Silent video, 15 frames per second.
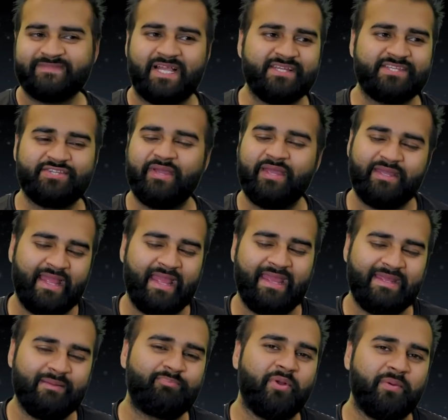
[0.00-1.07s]
So
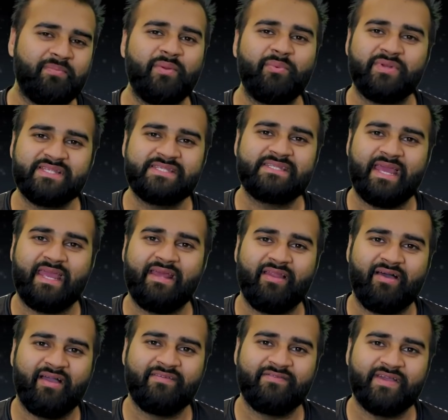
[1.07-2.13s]
it probably wouldn't stay
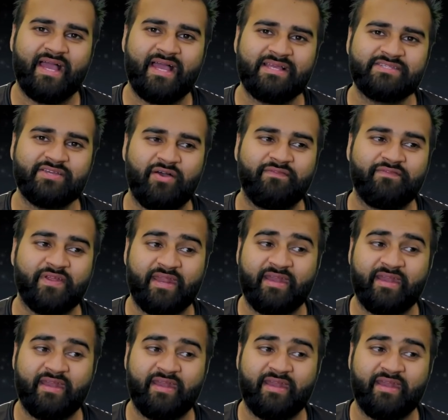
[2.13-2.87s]
alive as often,